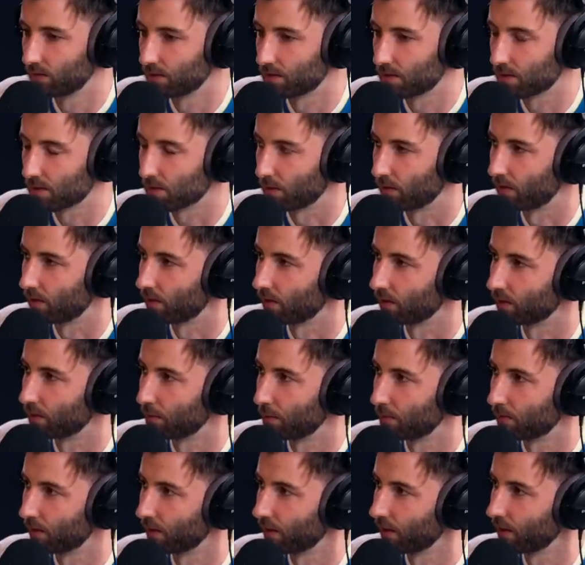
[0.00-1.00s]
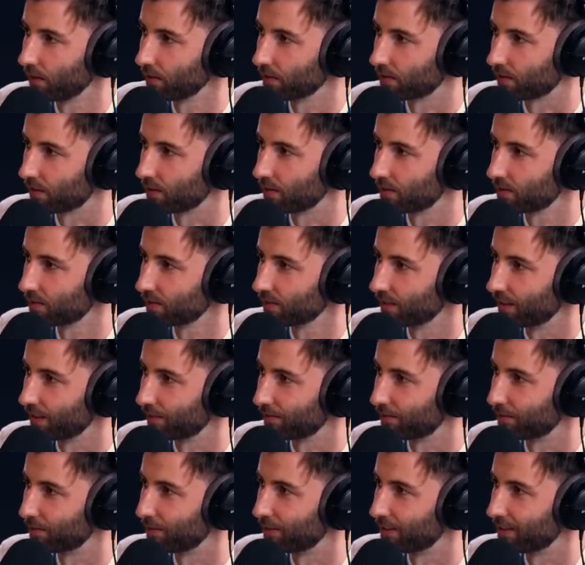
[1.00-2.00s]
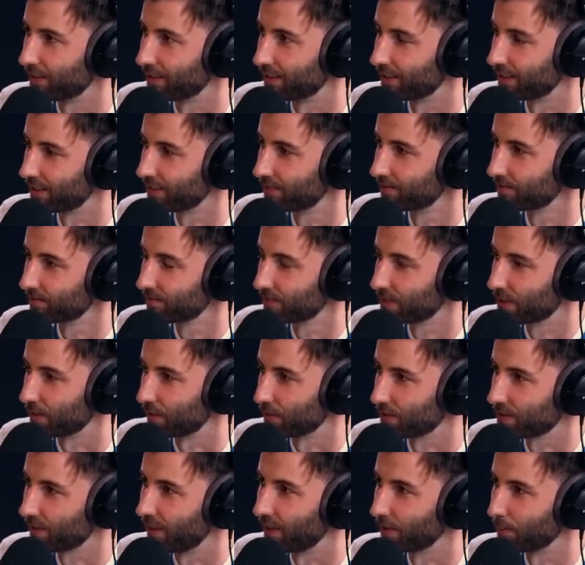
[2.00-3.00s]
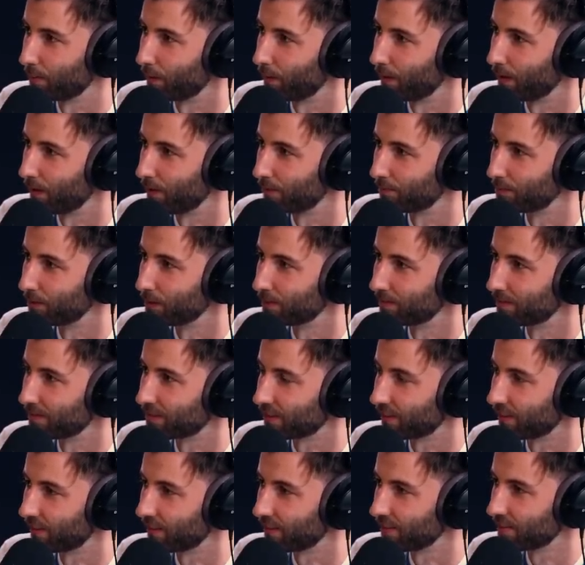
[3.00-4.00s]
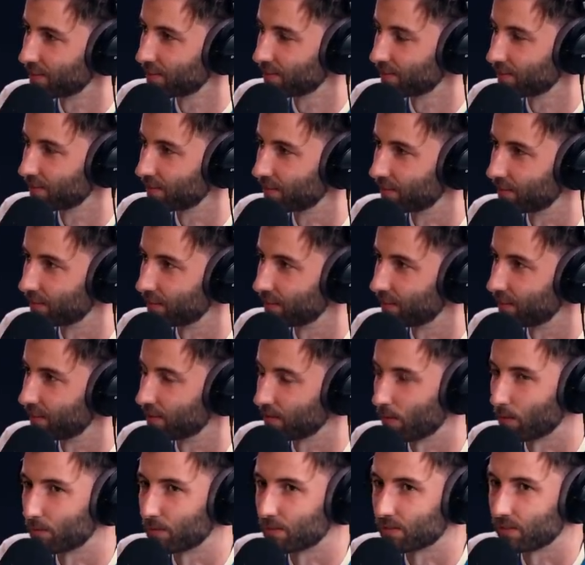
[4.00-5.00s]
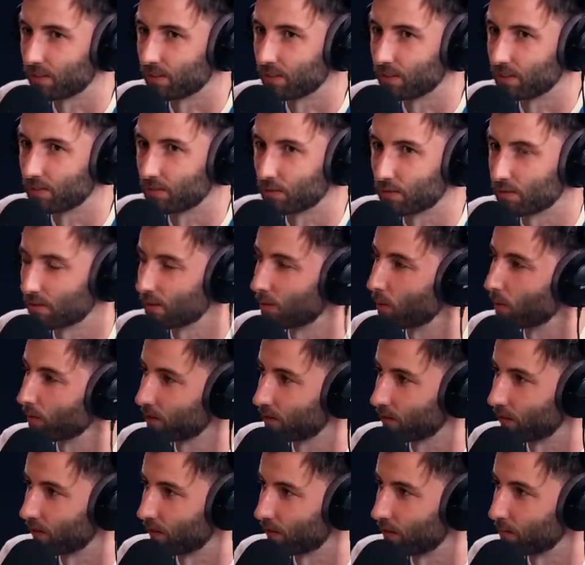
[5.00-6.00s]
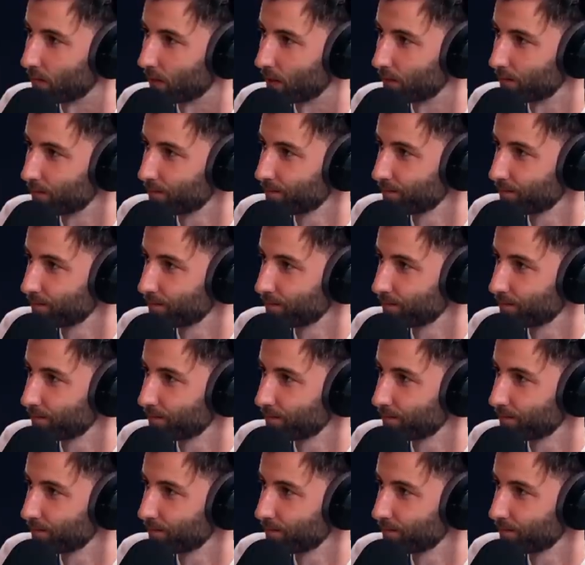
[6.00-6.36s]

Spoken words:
listen to anything Louis van Gaal says after he talks Gakpo out of moving to Leeds. He obviously doesn't know what he's talking about.